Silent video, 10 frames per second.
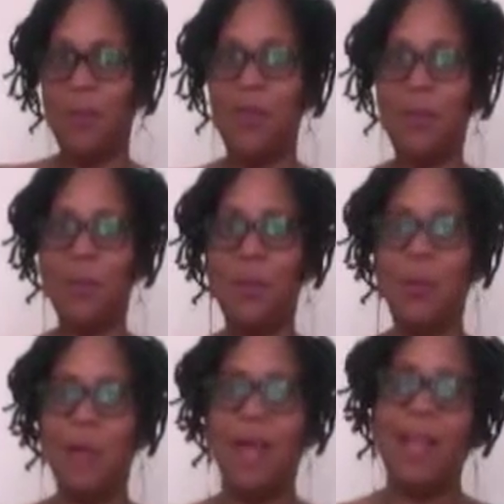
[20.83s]
so
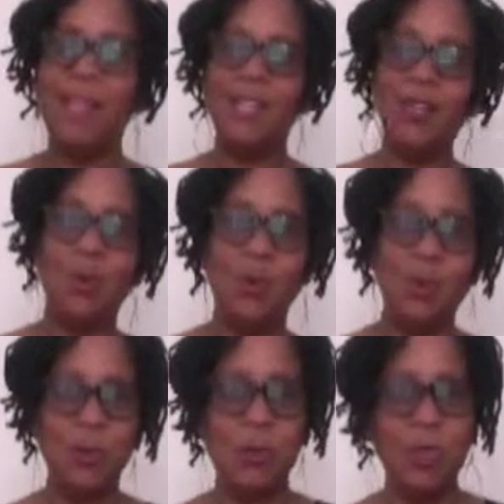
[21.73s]
this
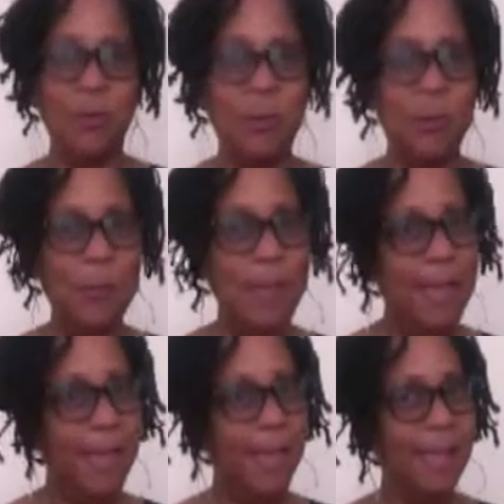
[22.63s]
tutorial is for
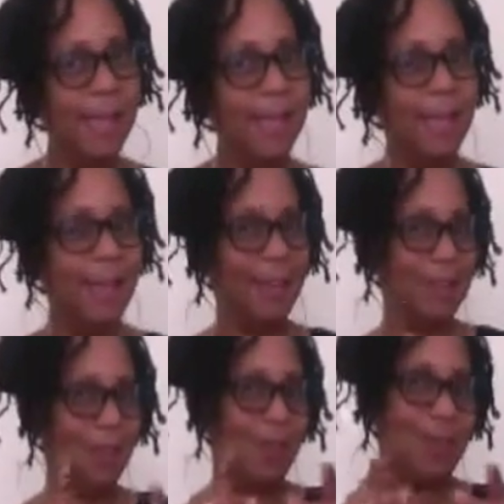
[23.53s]
me, and
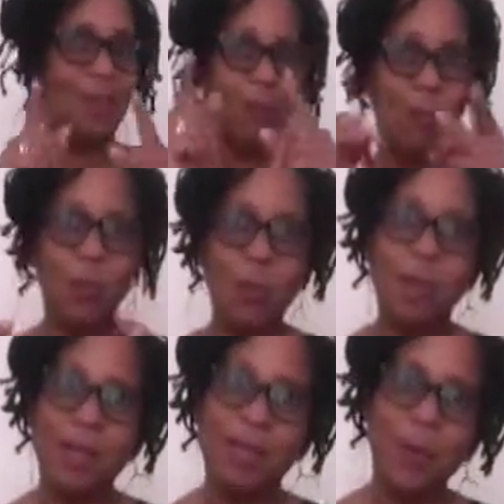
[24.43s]
it's for you,
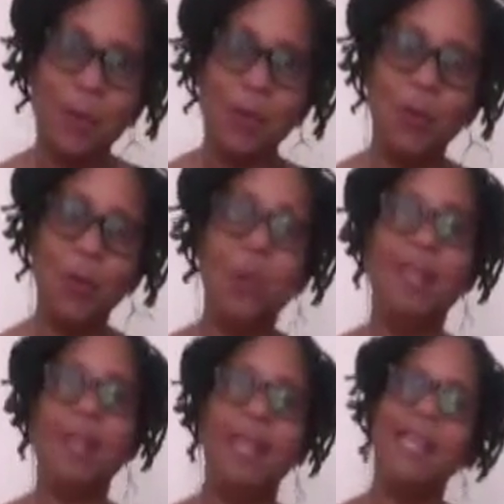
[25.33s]
but it's also for
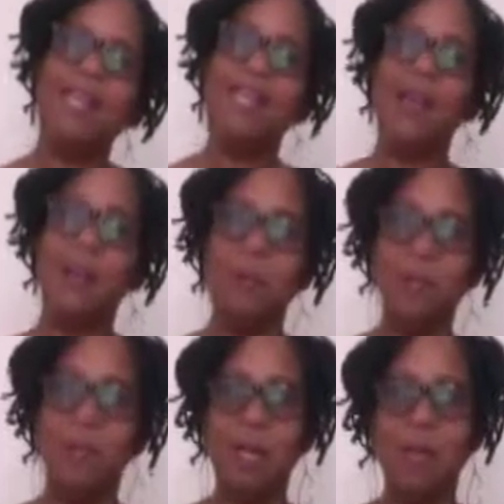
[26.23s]
me to help
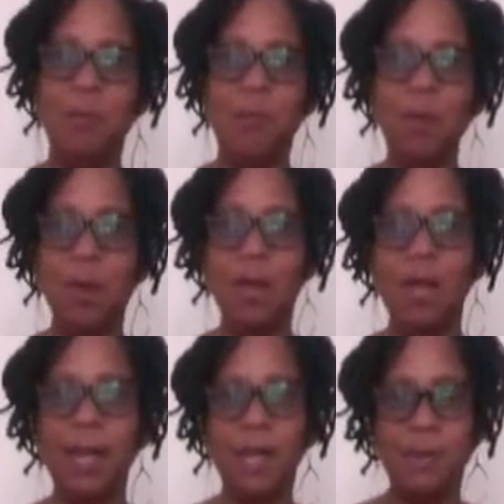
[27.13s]
become more
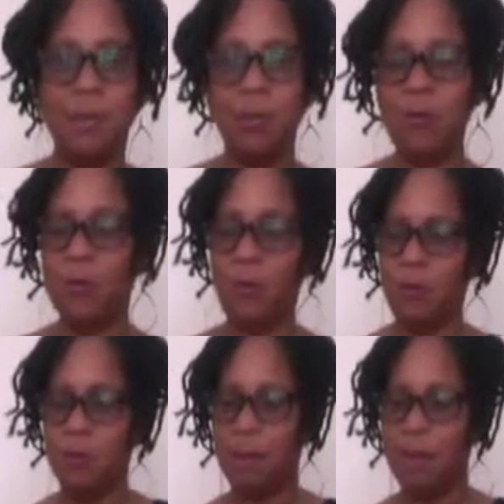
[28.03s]
organized and more efficient
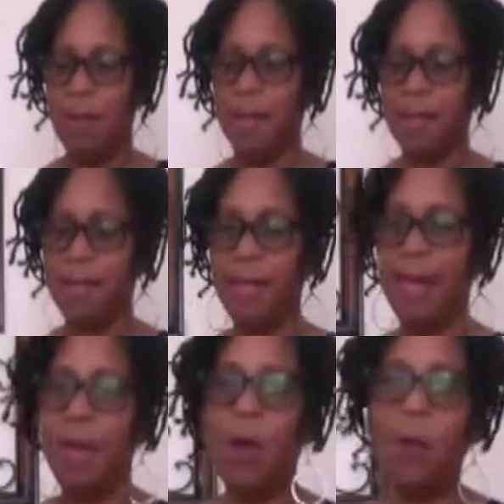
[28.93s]
with my packing.
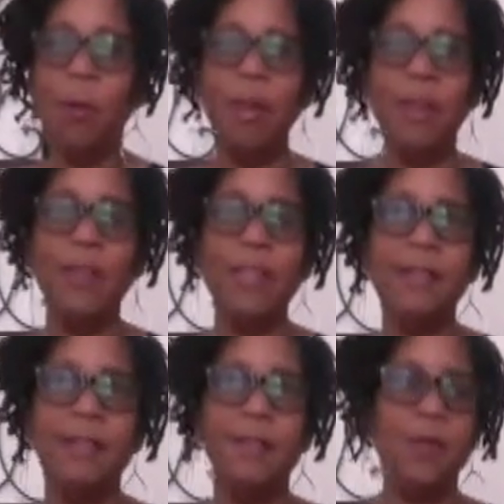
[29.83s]
One of the things,
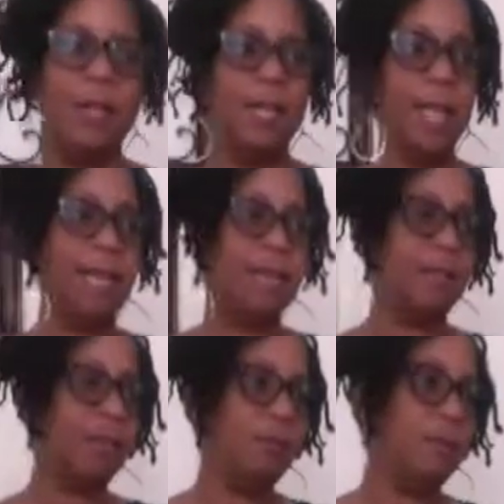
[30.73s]
first I'd like to